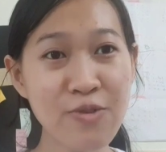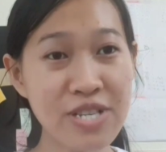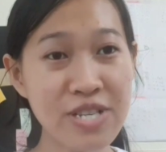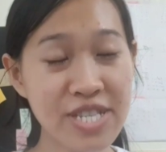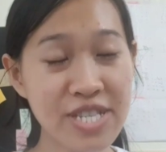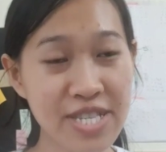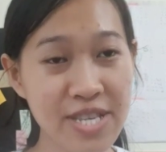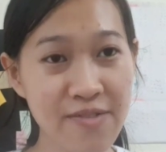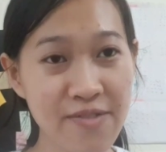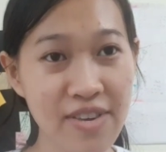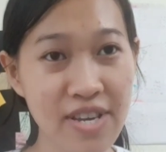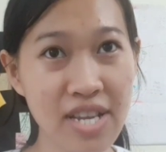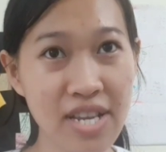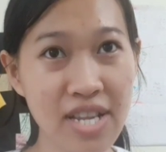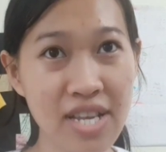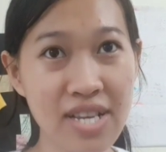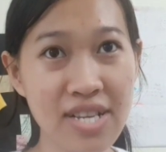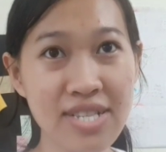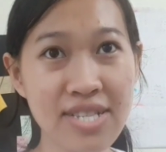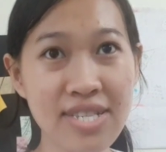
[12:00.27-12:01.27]
receiving
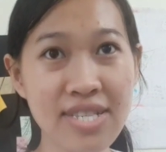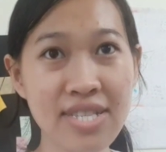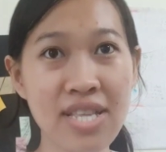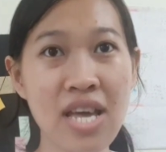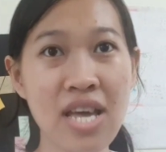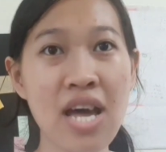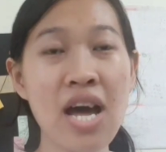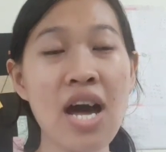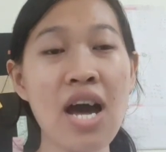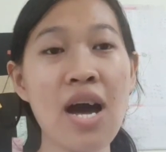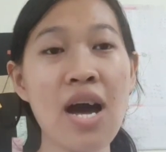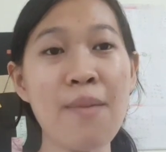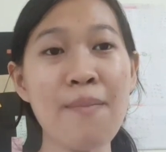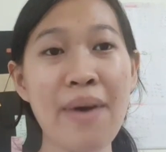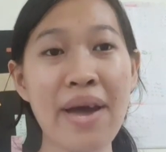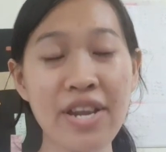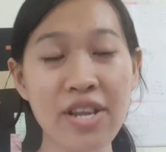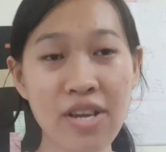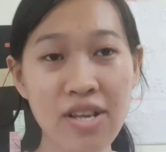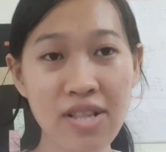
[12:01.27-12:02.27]
his
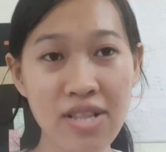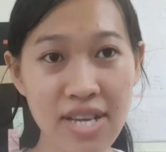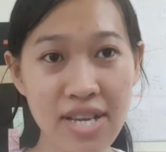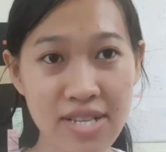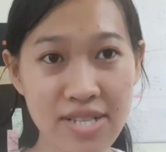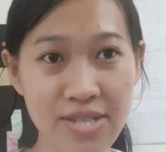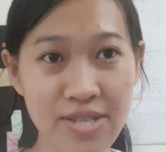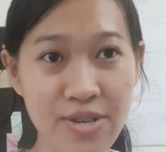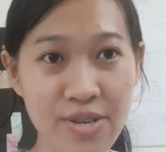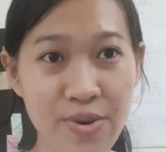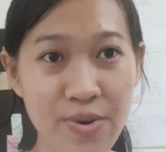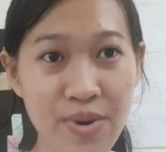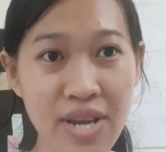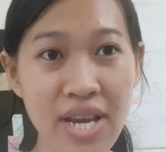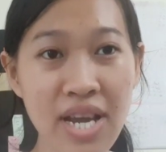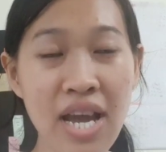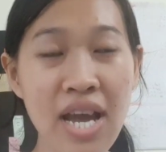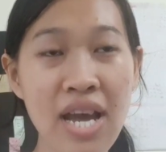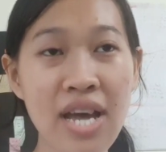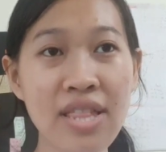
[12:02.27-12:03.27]
medical
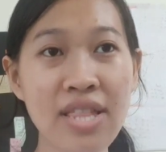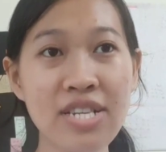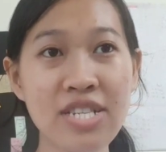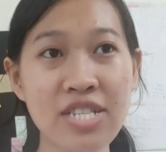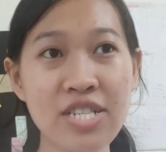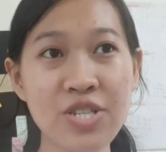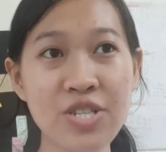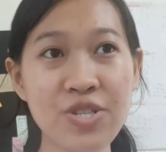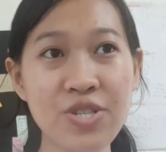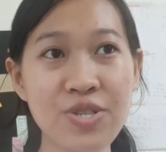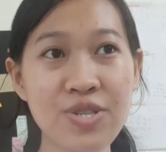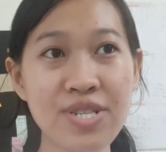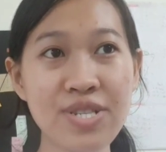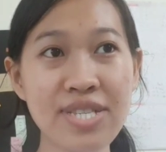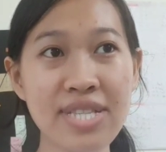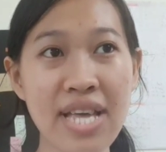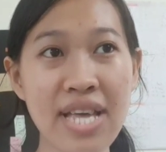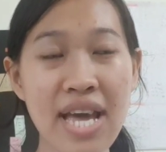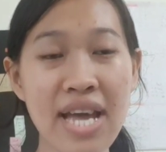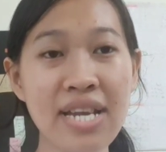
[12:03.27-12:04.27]
history, the
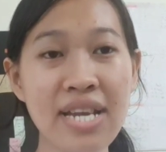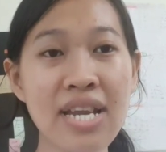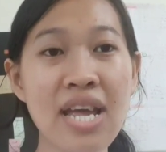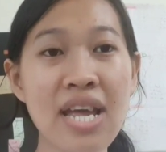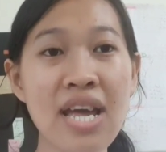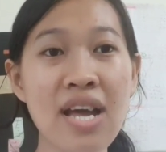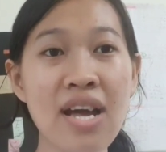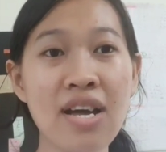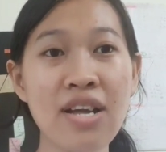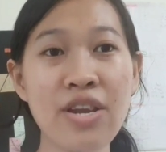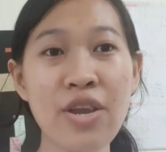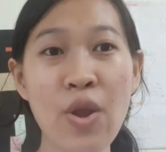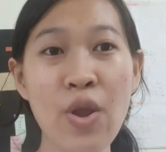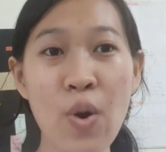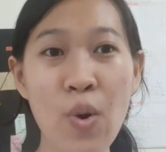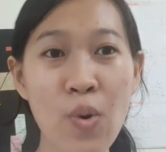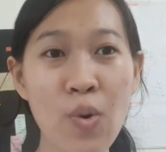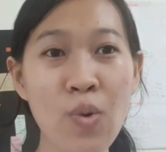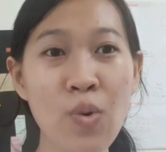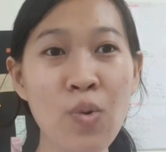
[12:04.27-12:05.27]
teachers then
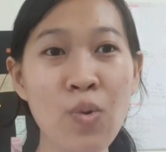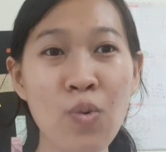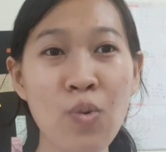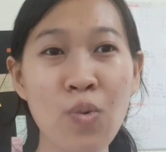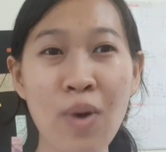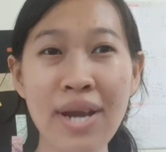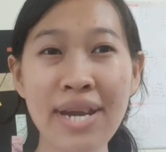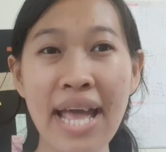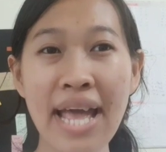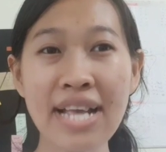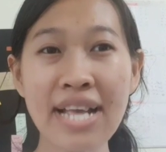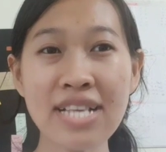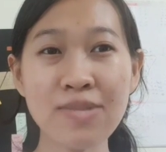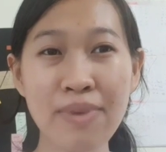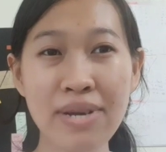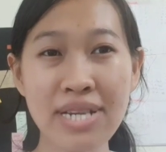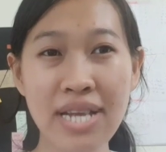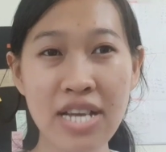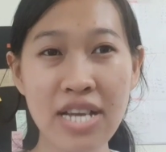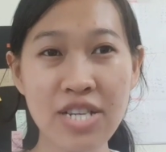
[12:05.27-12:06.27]
know what
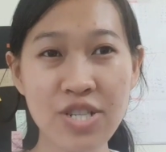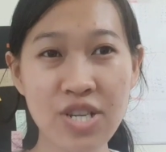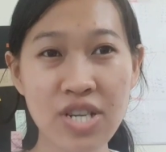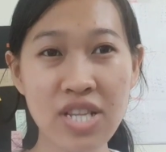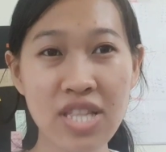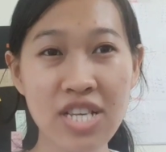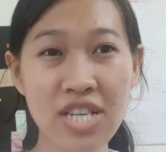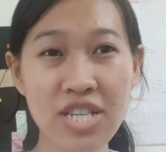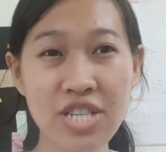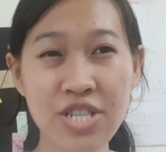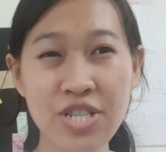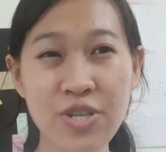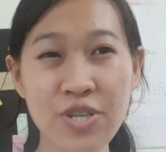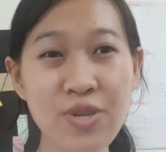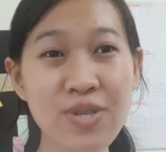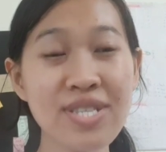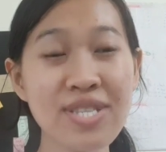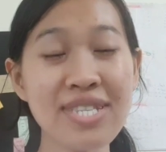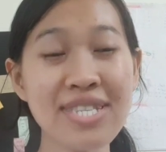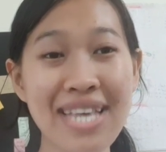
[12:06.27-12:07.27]
expectation they
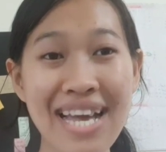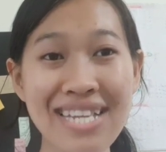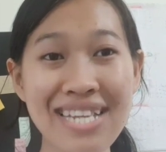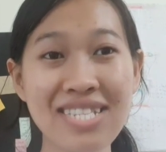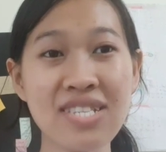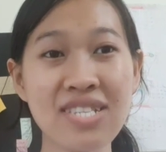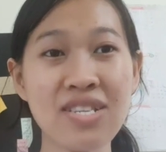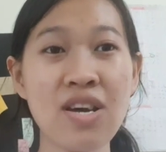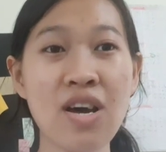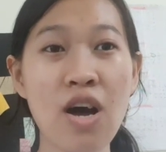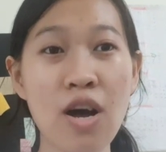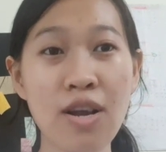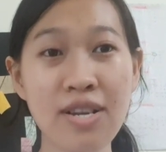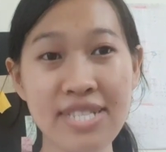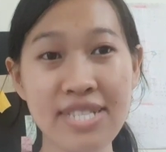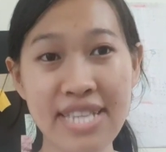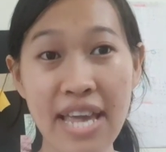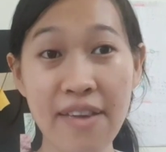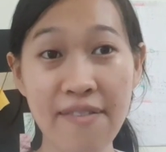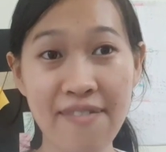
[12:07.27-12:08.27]
should set on
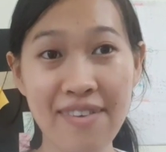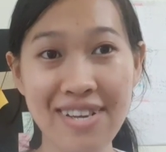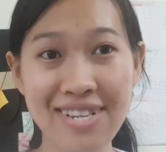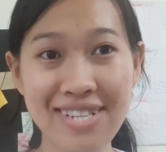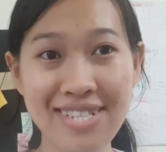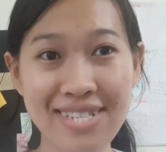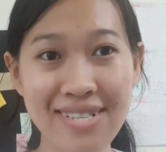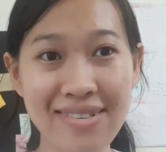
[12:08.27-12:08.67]
David.